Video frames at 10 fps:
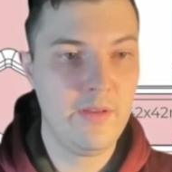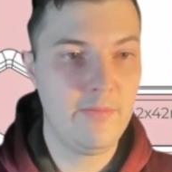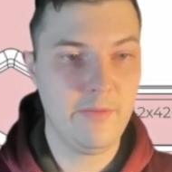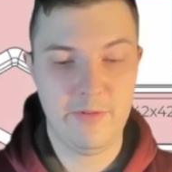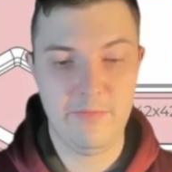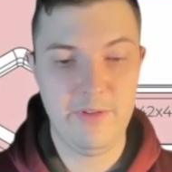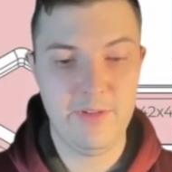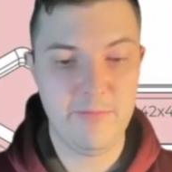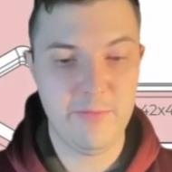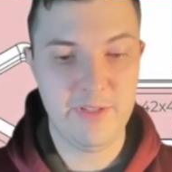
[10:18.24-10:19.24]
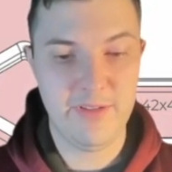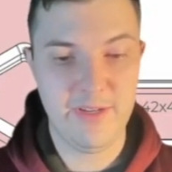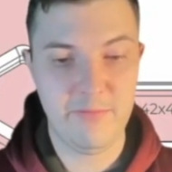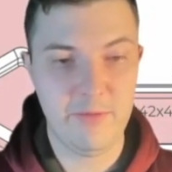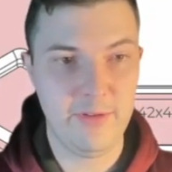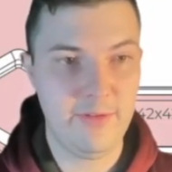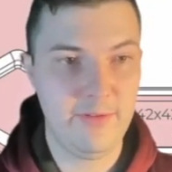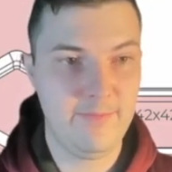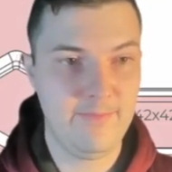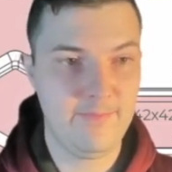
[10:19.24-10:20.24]
I'm going to rename my datum plane
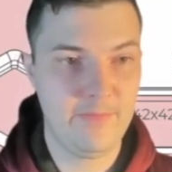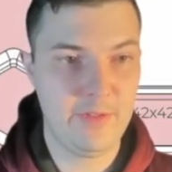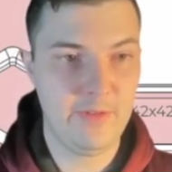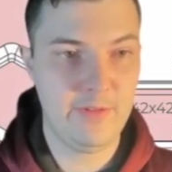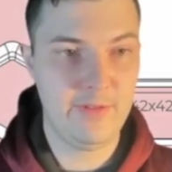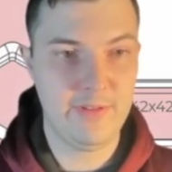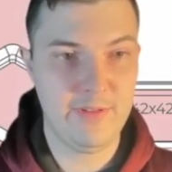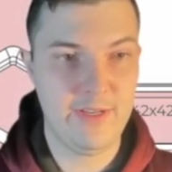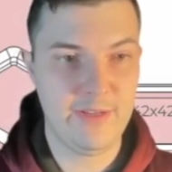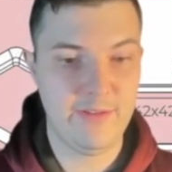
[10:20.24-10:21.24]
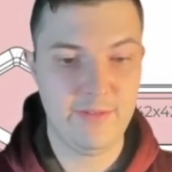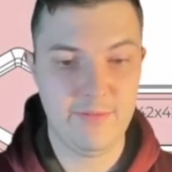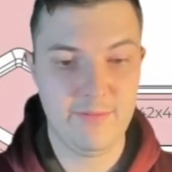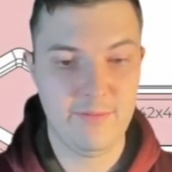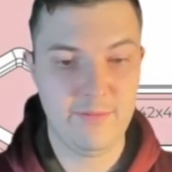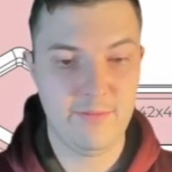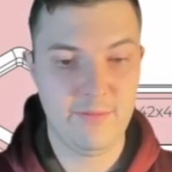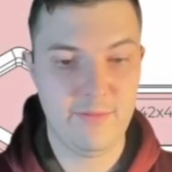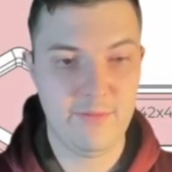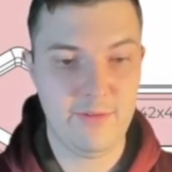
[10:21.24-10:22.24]
stacking
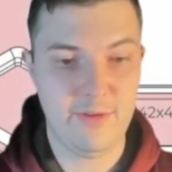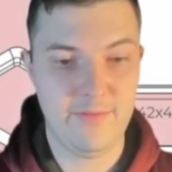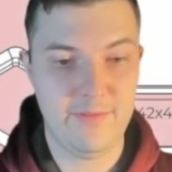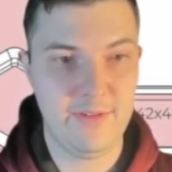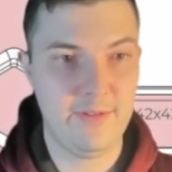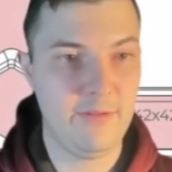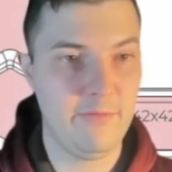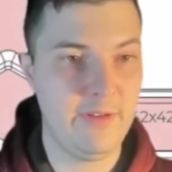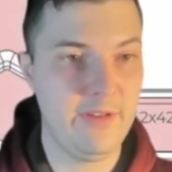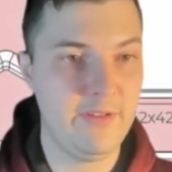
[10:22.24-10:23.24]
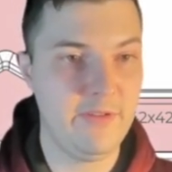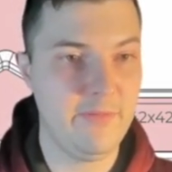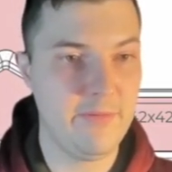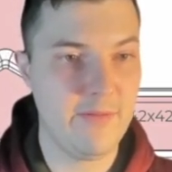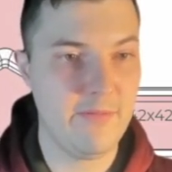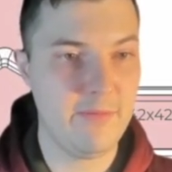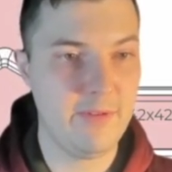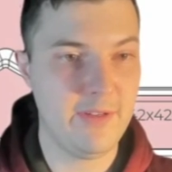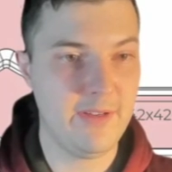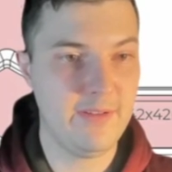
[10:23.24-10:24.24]
offset 3, as you've probably
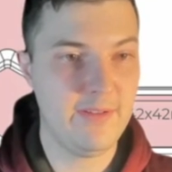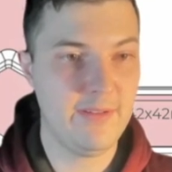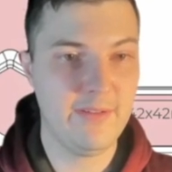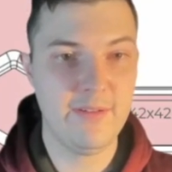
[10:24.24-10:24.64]
guessed.